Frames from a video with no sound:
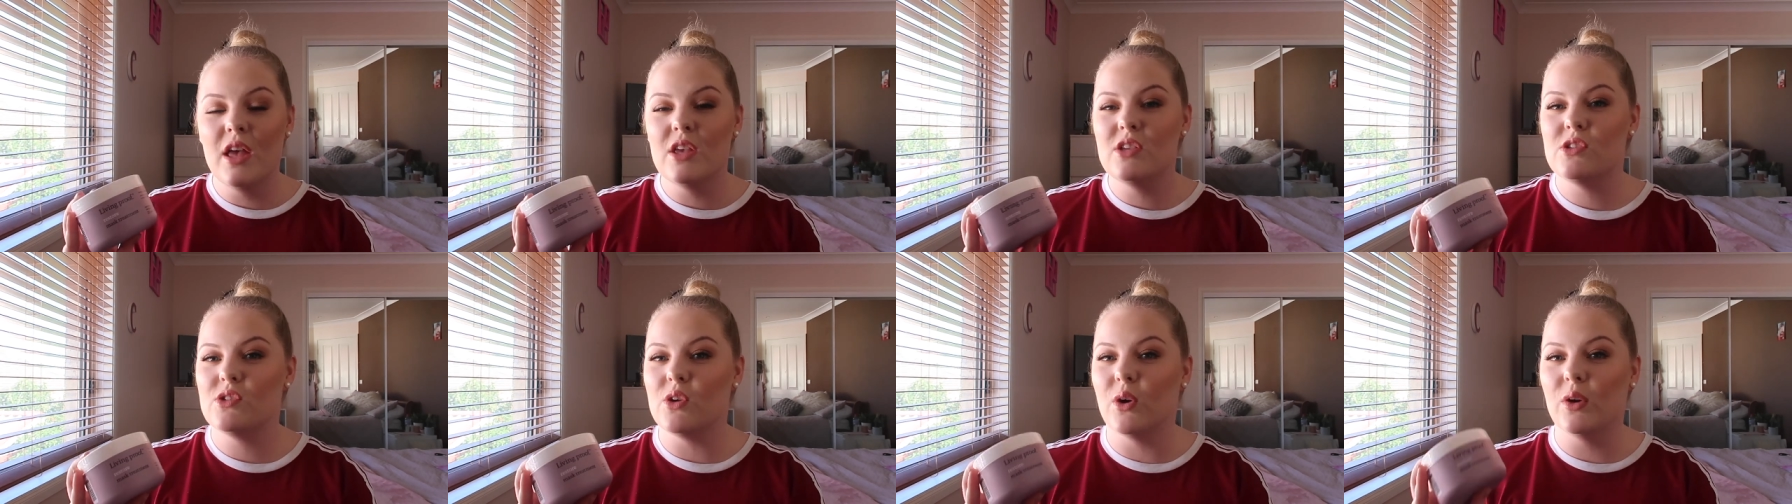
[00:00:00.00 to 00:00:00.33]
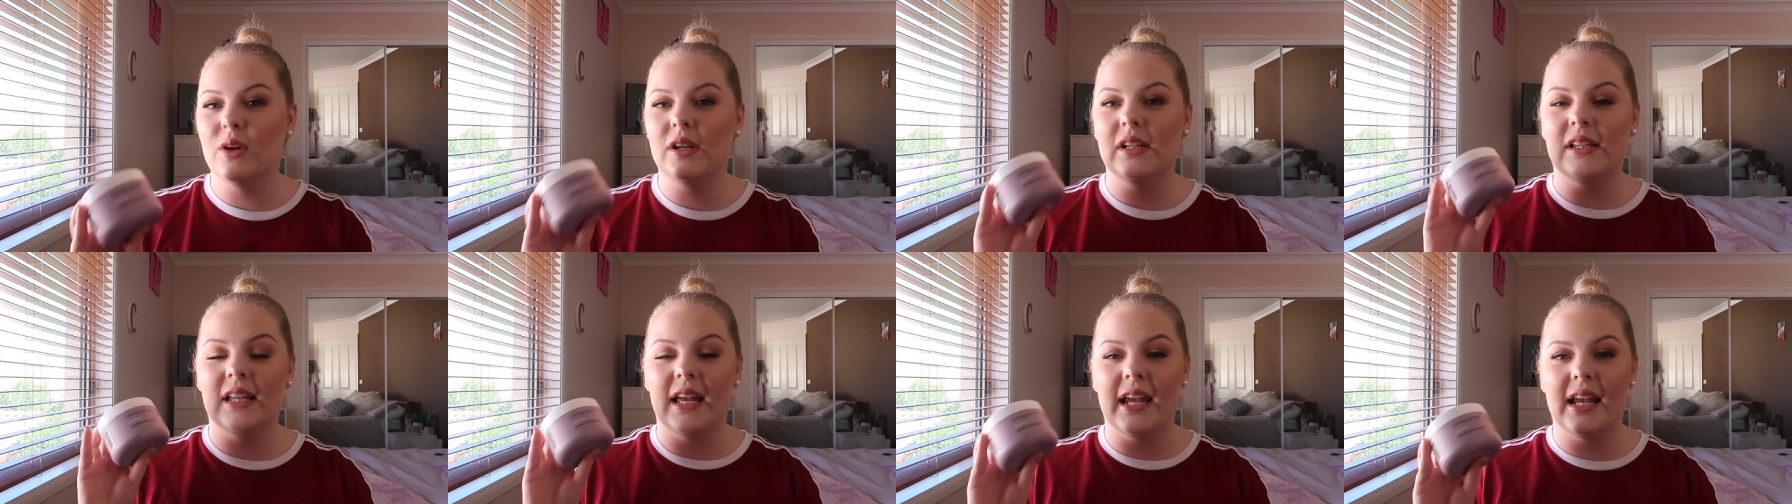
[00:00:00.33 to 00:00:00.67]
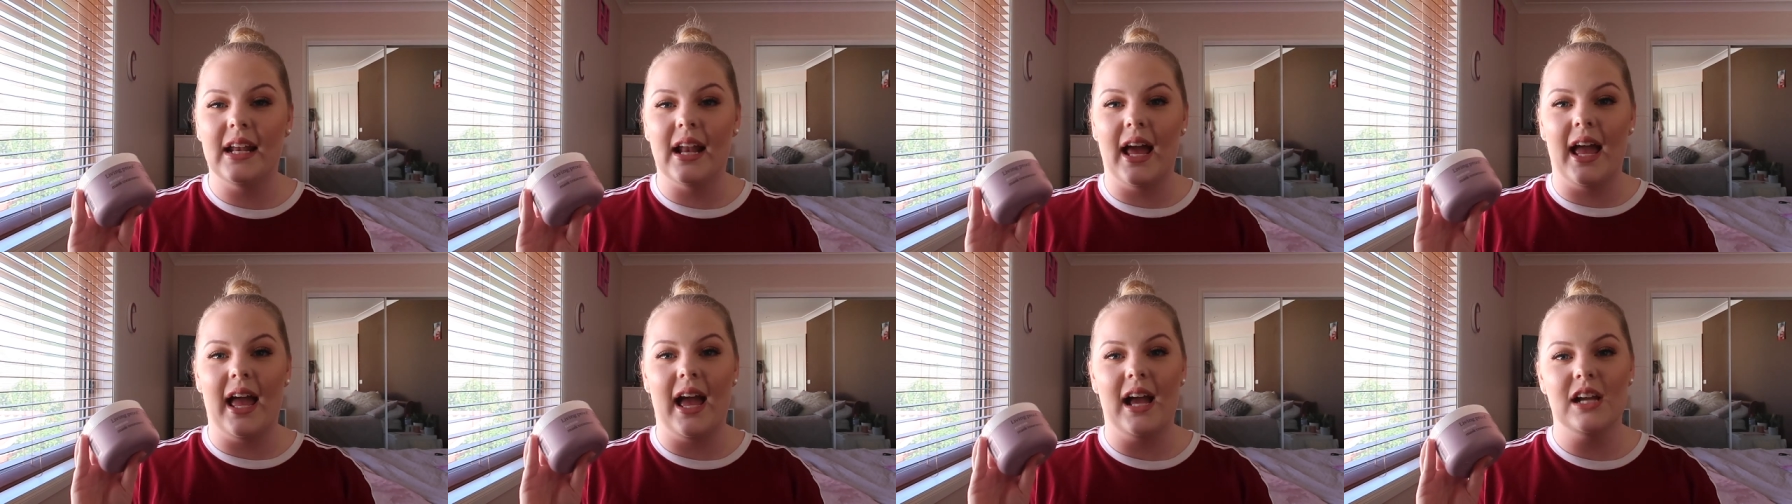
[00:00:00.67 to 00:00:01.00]
so
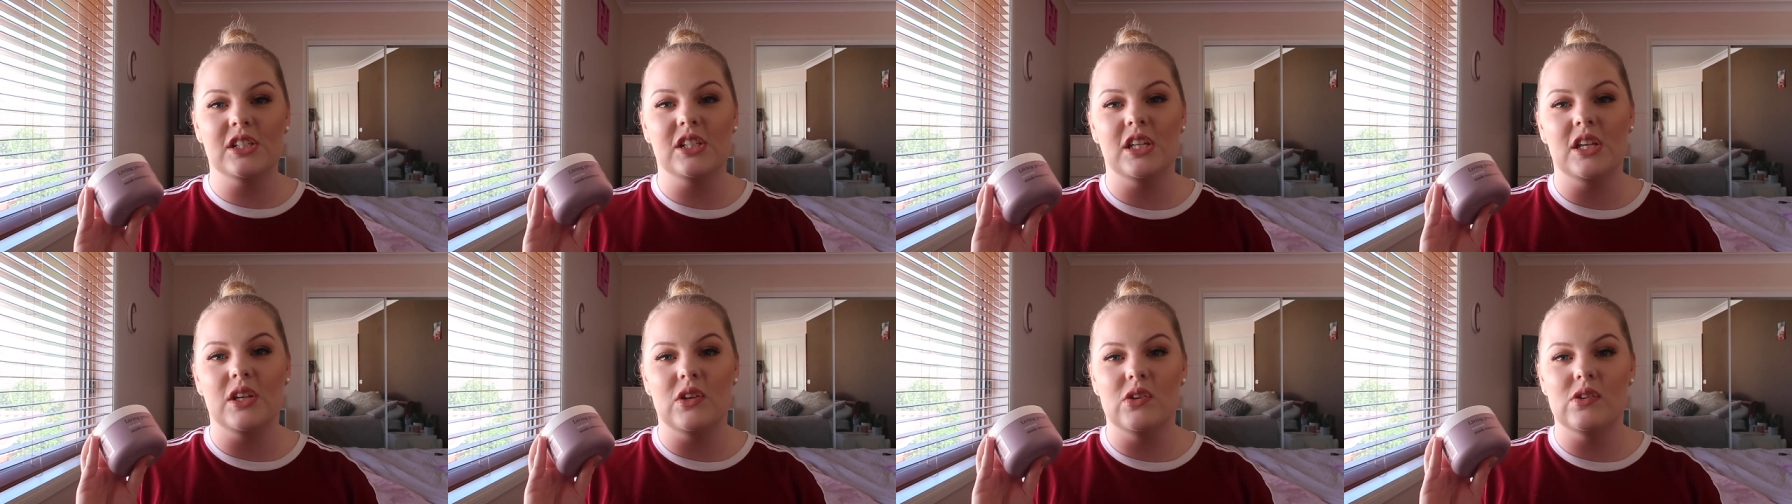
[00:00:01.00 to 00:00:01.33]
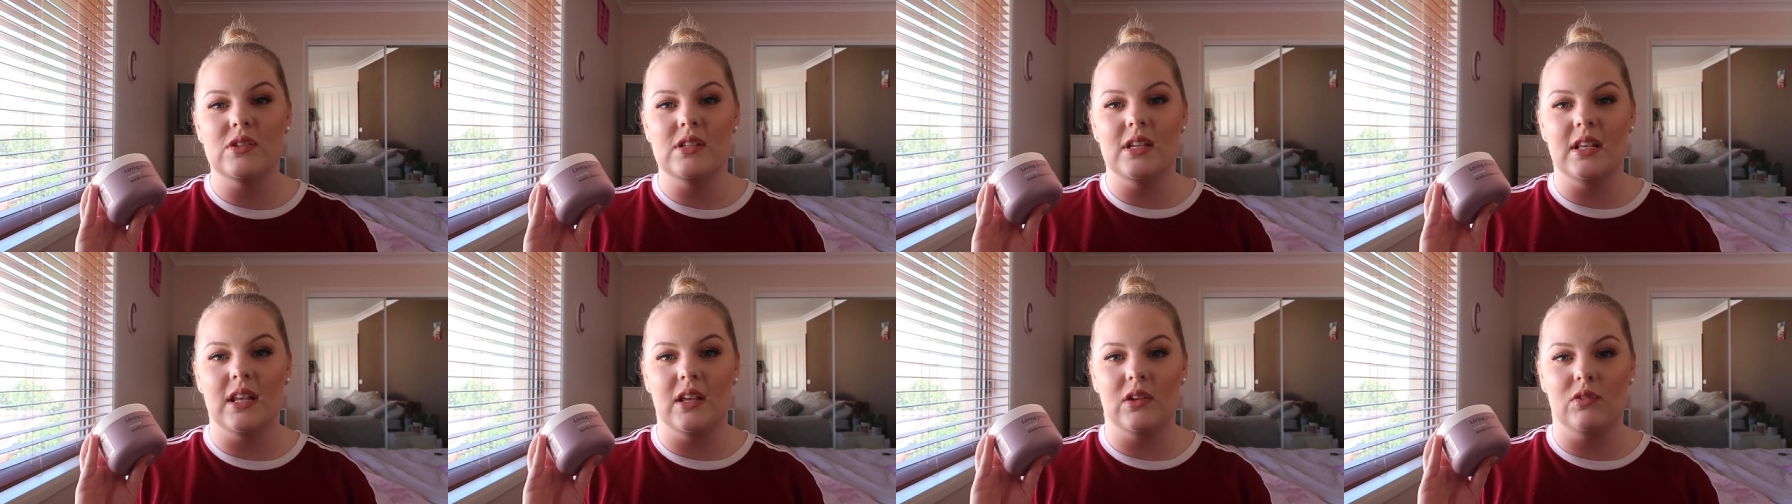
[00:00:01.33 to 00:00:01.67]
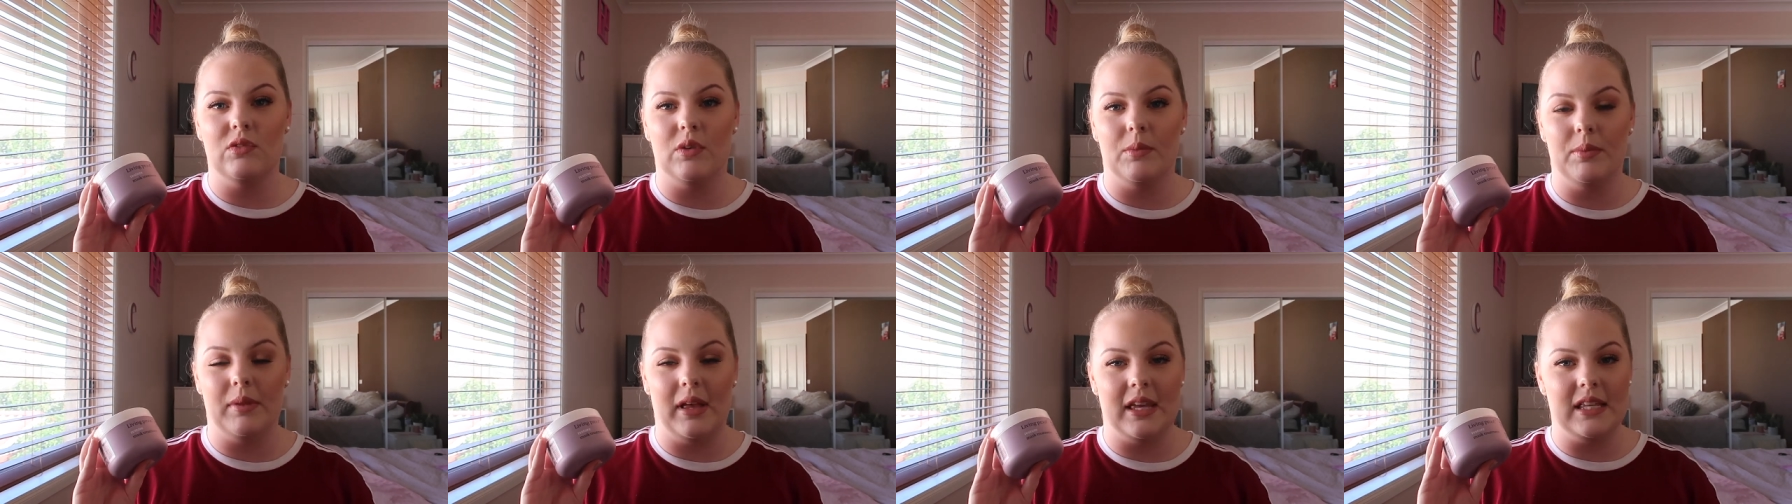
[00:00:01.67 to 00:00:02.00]
clean I actually use it
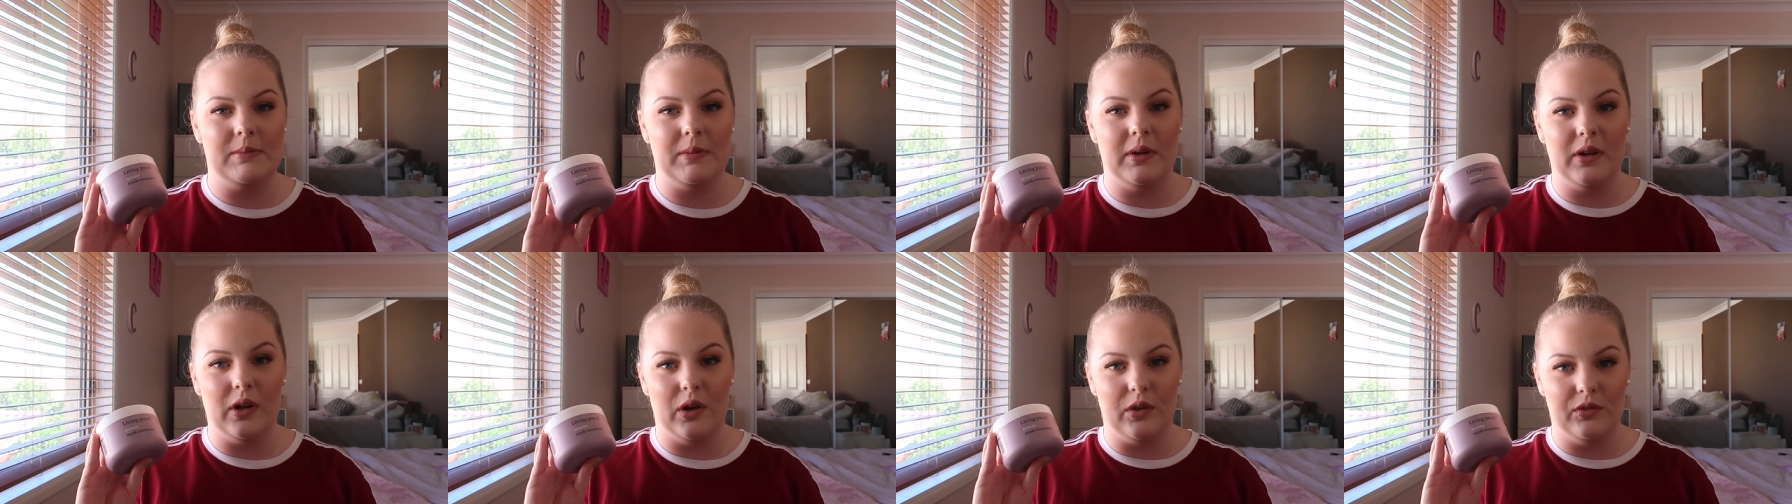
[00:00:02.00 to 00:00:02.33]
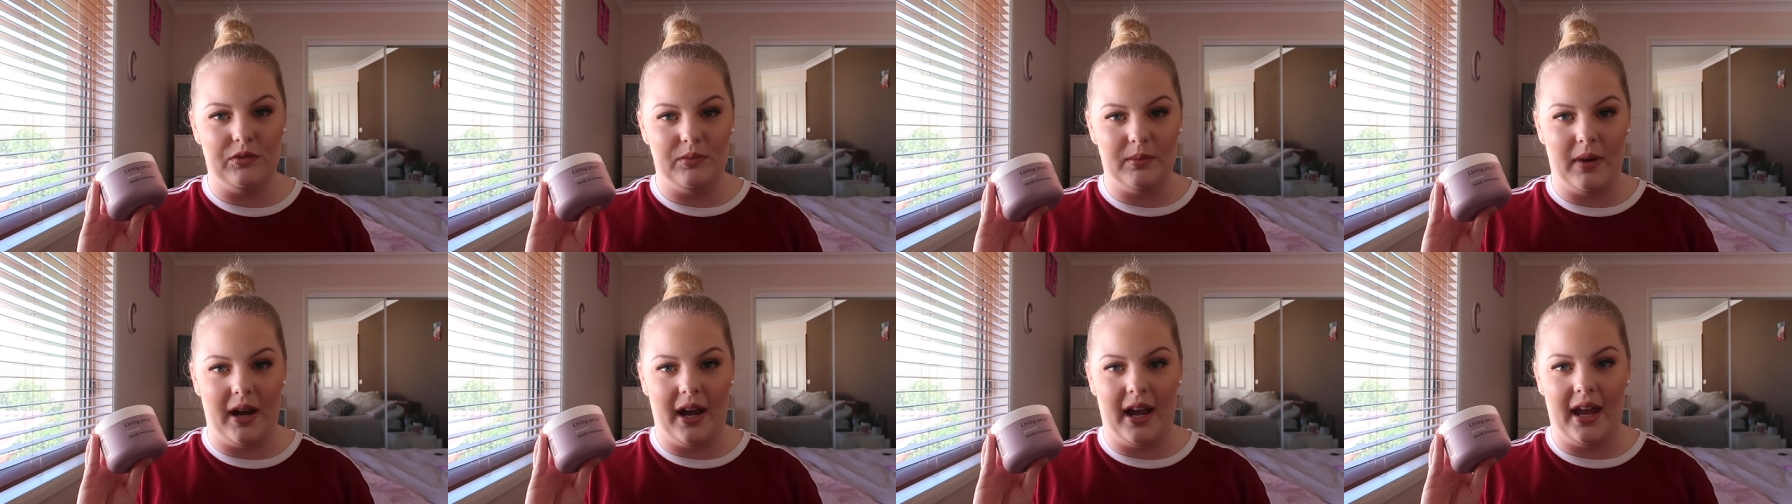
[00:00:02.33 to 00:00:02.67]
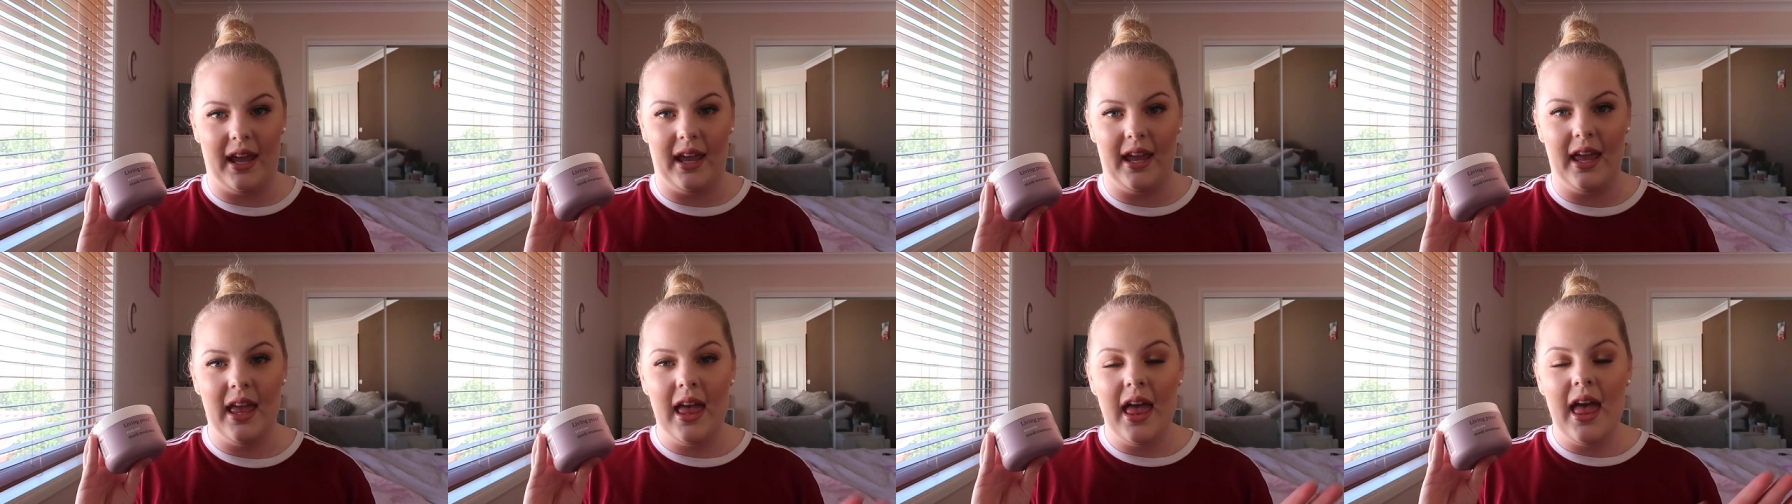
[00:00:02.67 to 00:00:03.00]
in replacement of
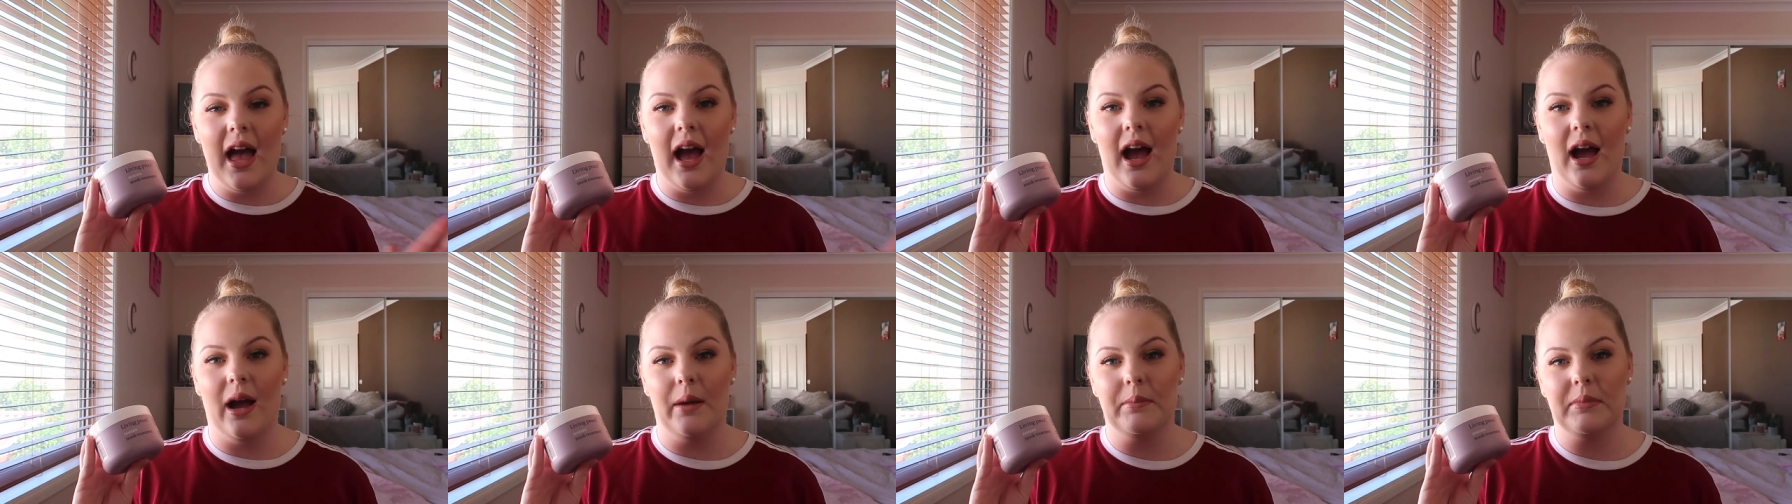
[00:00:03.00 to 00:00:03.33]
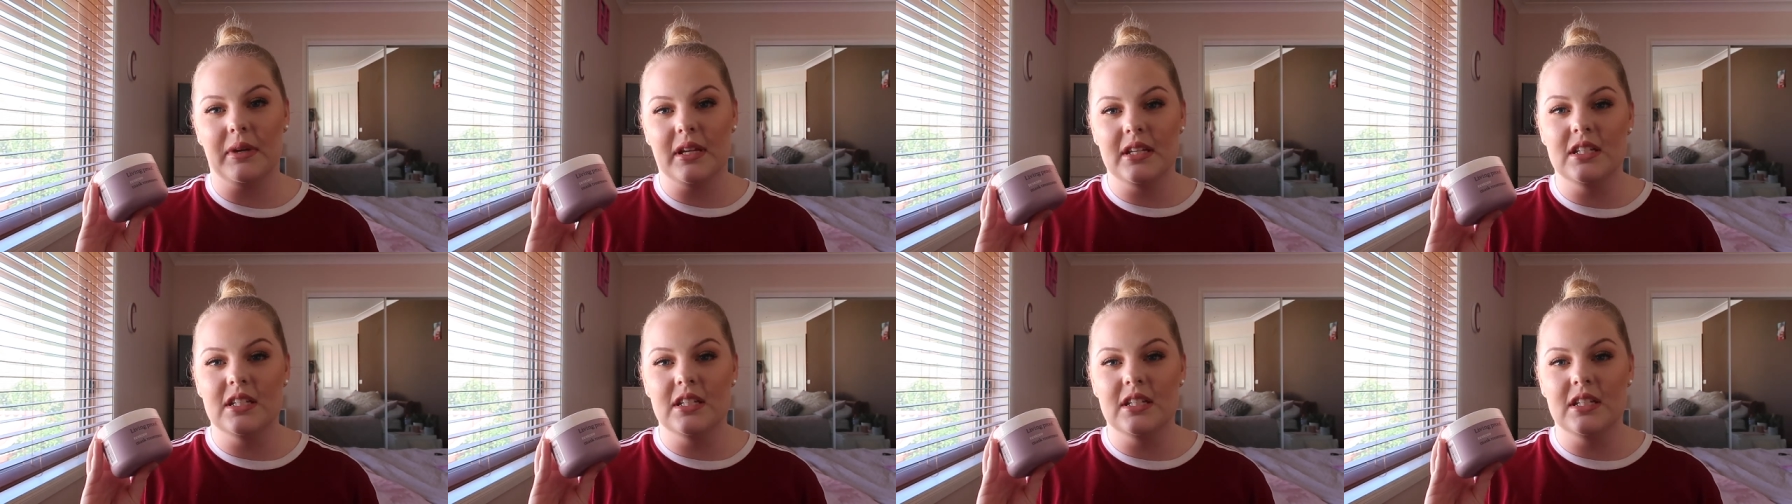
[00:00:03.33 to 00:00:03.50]
my um,